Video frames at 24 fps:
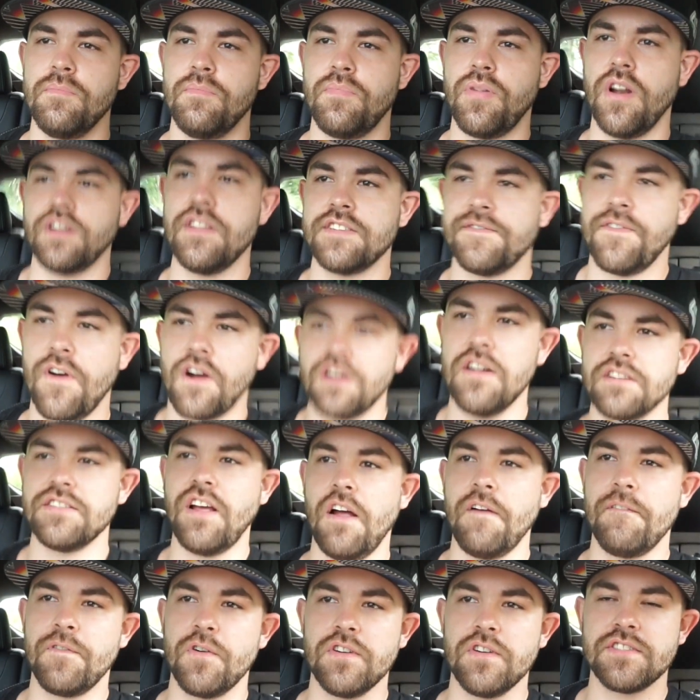But as far as
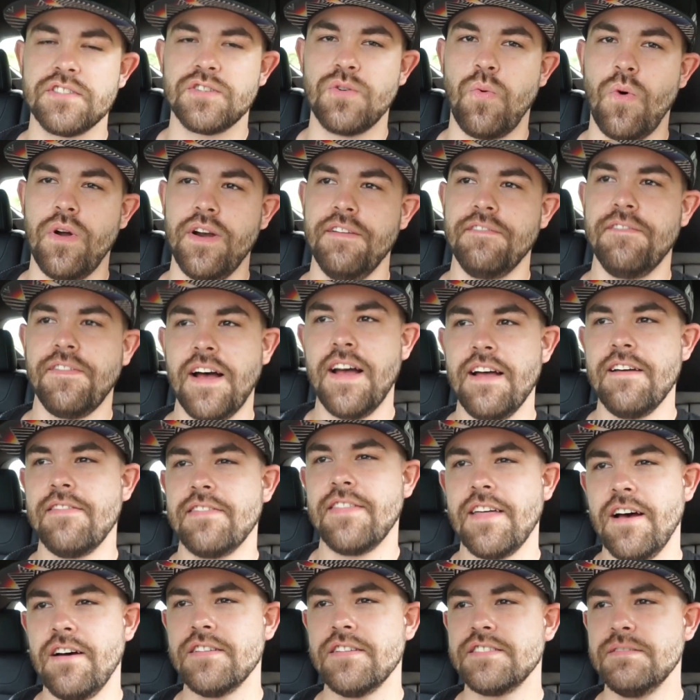our first
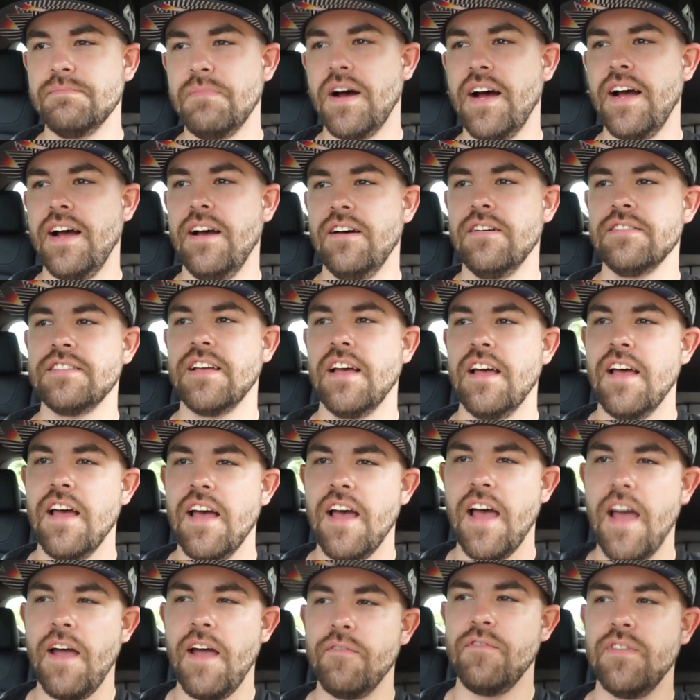25,000 miles,
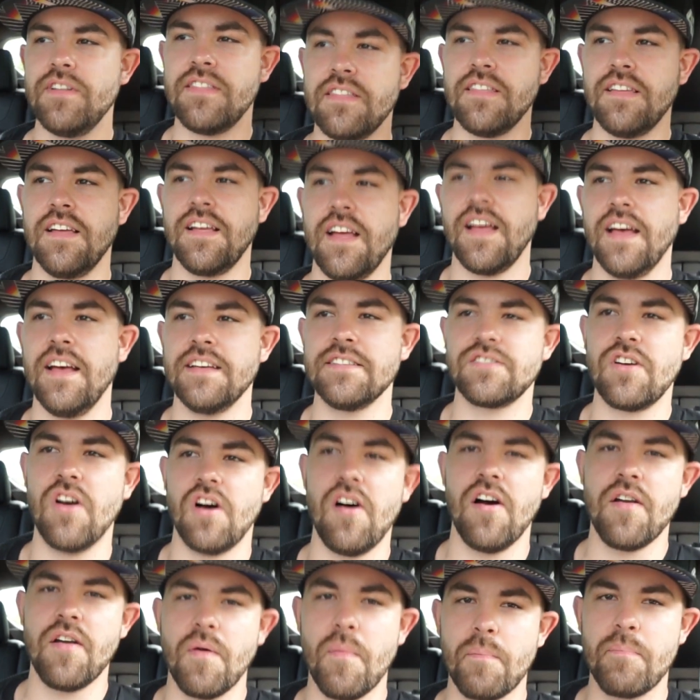everything has
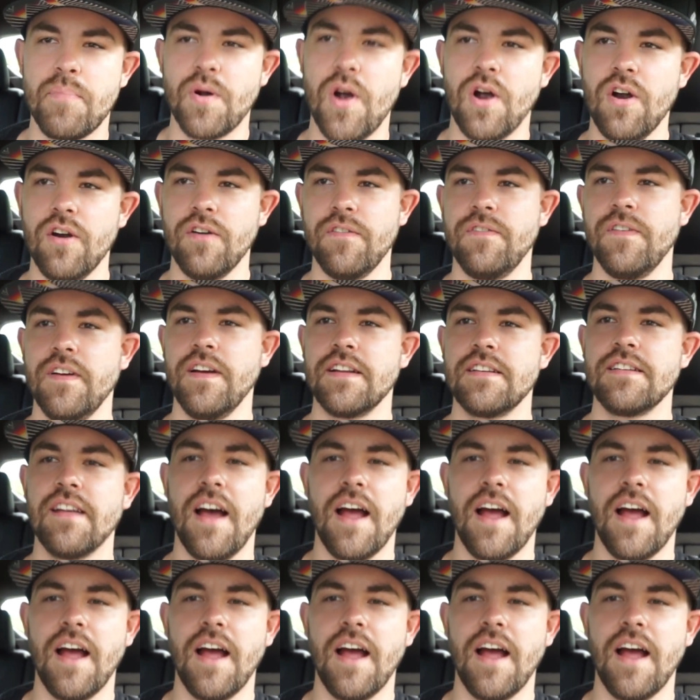gone perfect.